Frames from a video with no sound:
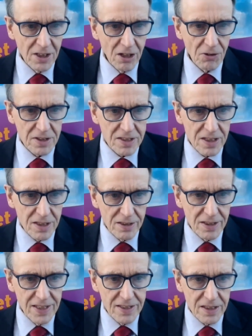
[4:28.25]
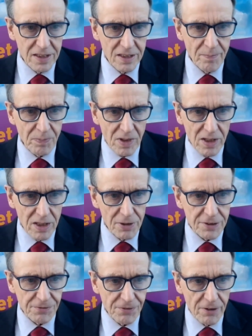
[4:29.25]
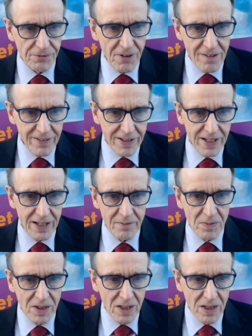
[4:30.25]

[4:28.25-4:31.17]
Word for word: on its leader, Louis Farrakhan.